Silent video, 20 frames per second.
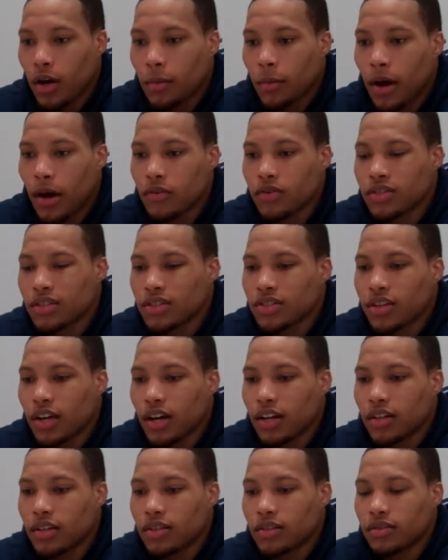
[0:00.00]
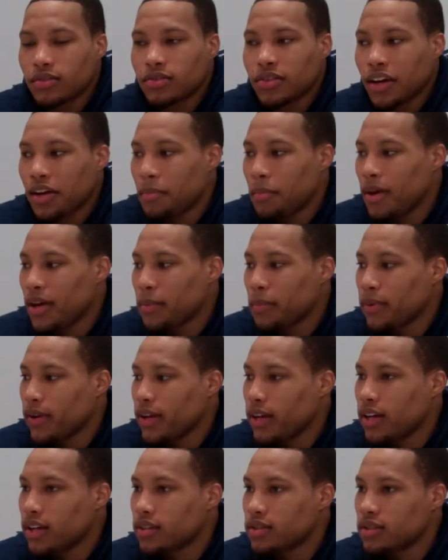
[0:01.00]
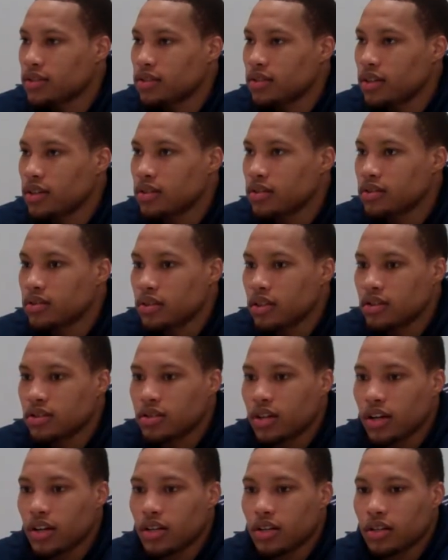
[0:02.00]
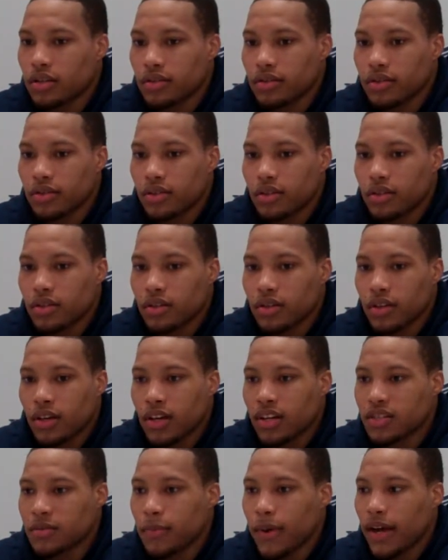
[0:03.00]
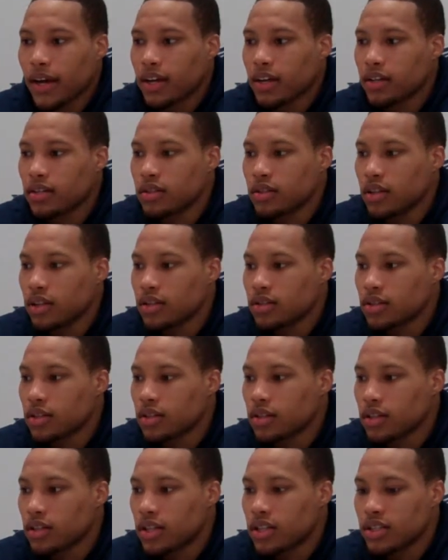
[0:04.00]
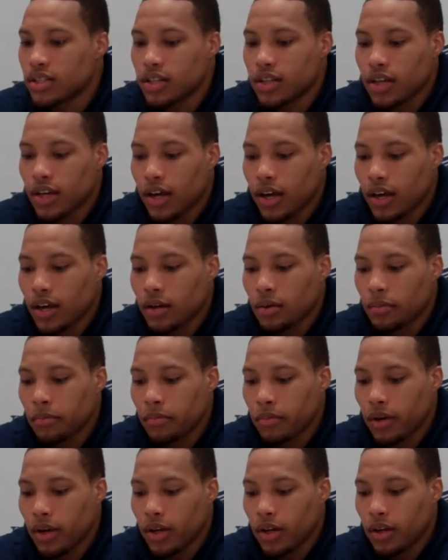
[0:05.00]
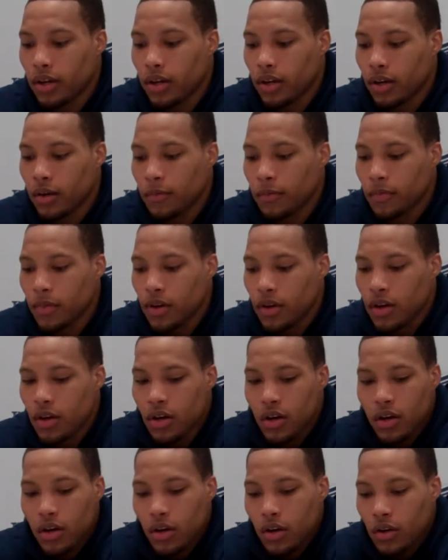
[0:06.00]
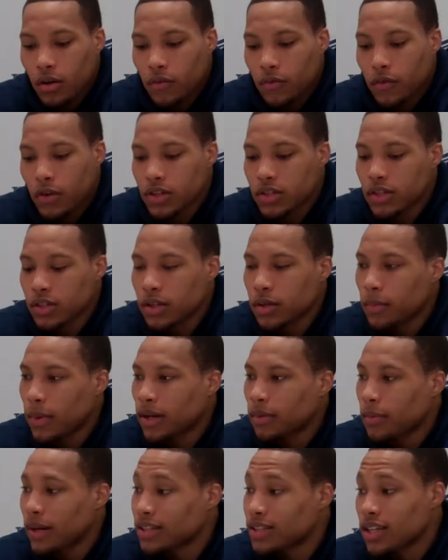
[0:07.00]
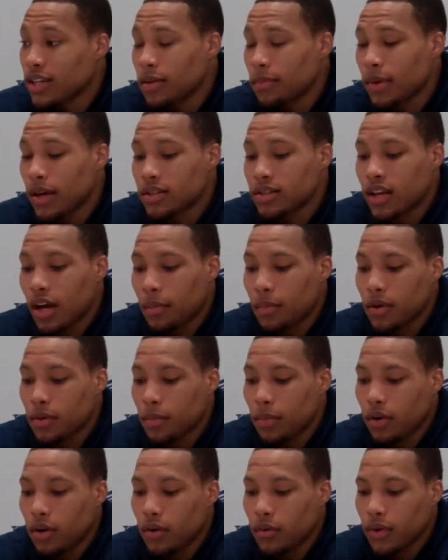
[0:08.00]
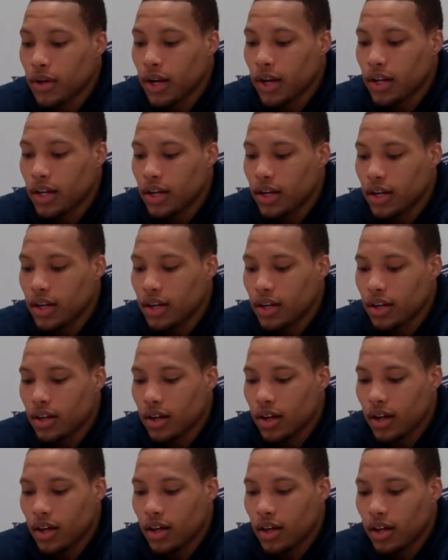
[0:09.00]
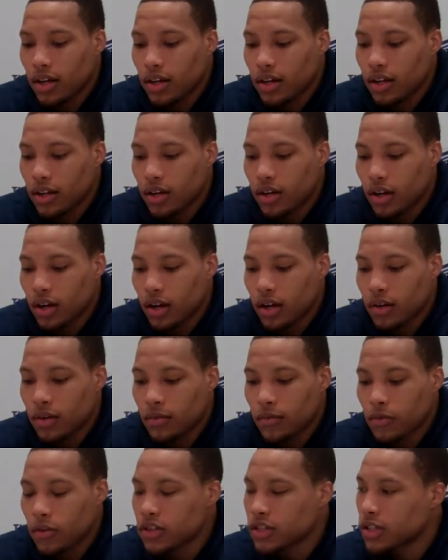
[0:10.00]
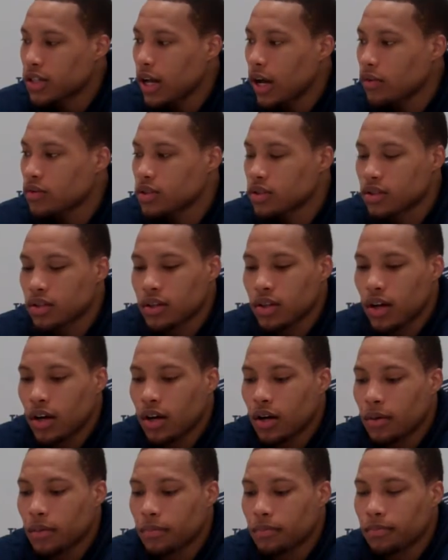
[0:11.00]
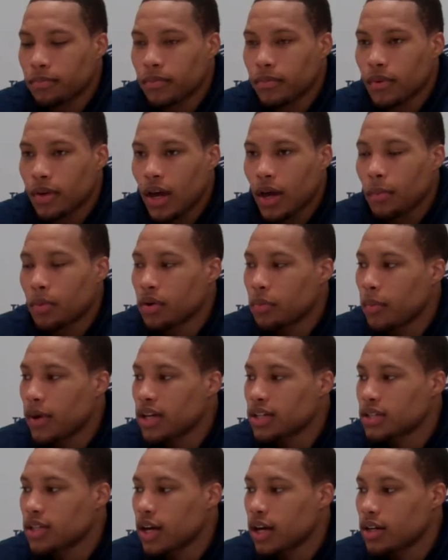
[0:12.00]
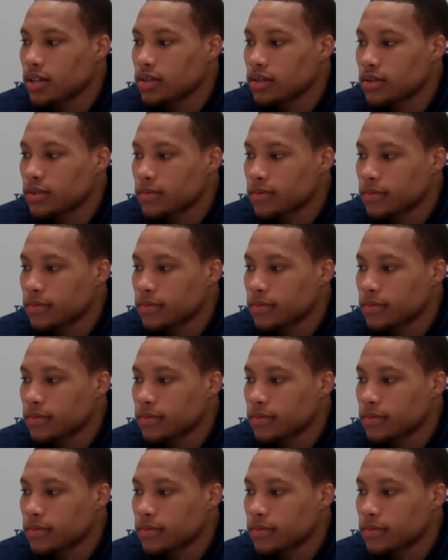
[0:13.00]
I was just trying to make plays and trying to get us back into the game. And fortunately, my teammates got me the ball when I needed it, and fortunately, I was able to make shots.